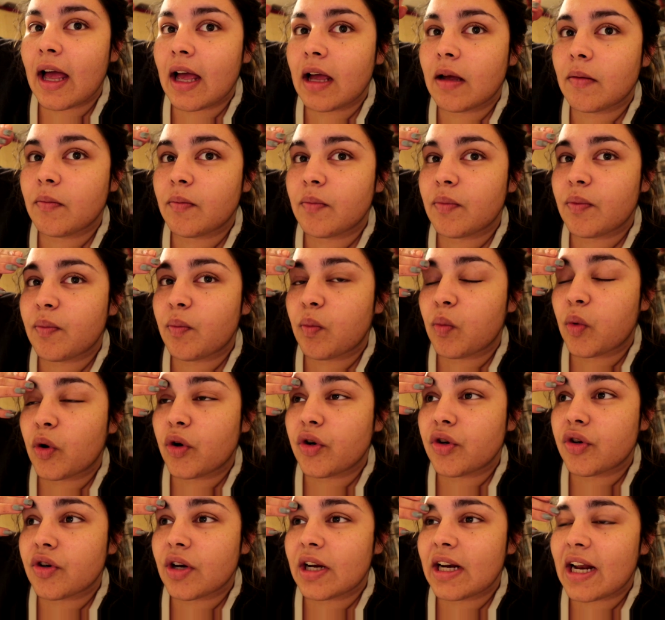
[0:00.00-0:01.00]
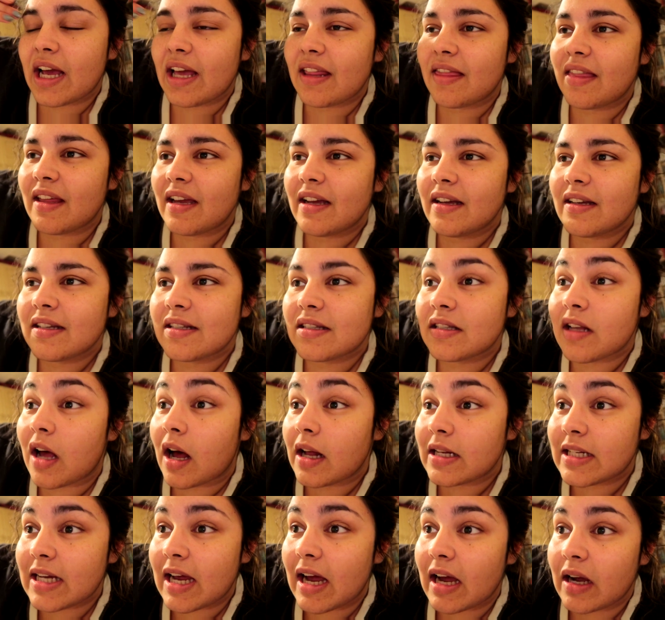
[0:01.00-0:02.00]
I'm wondering, I think
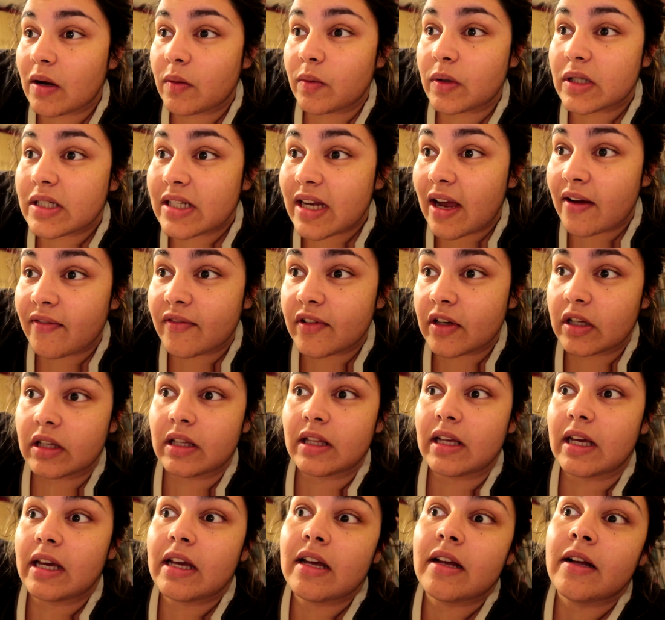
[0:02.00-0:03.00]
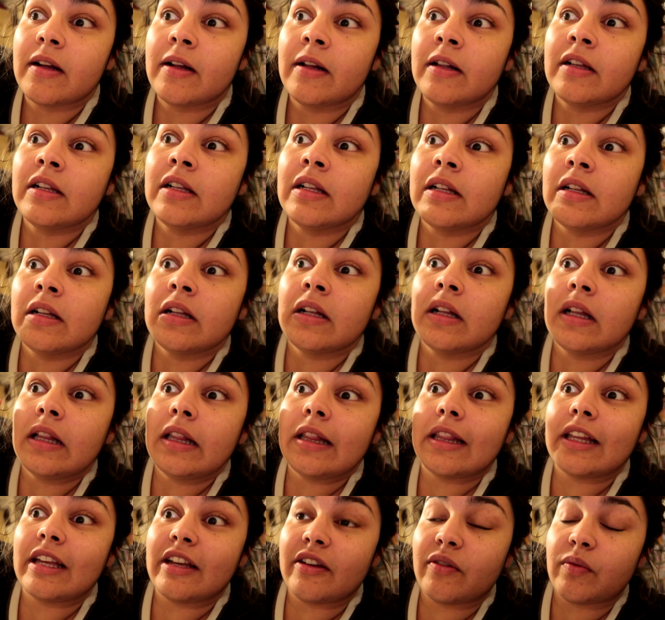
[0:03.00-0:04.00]
Sartak will definitely
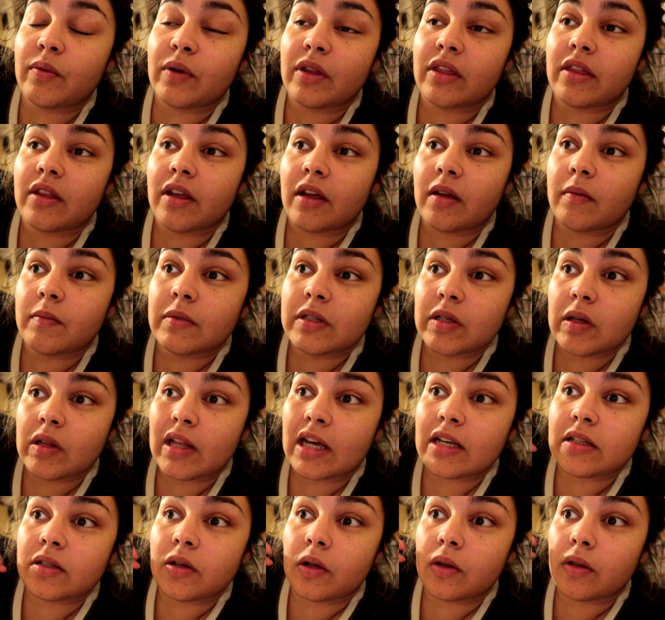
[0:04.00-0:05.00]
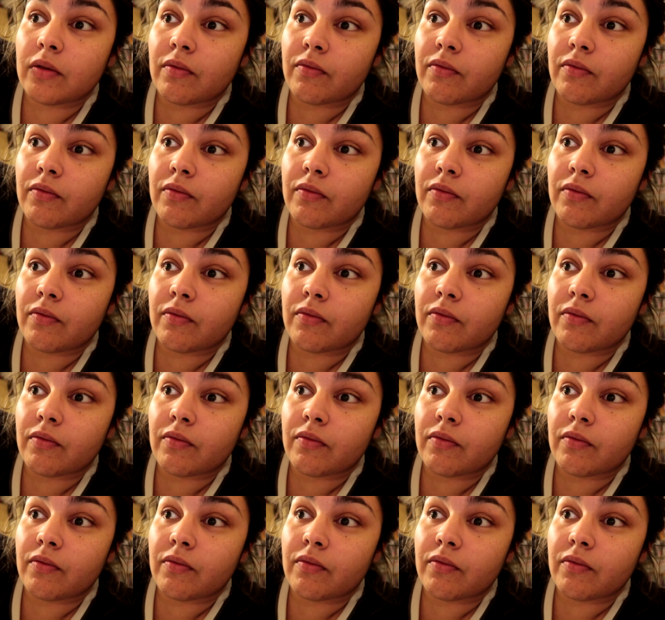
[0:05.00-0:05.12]
leave with them, so that's all the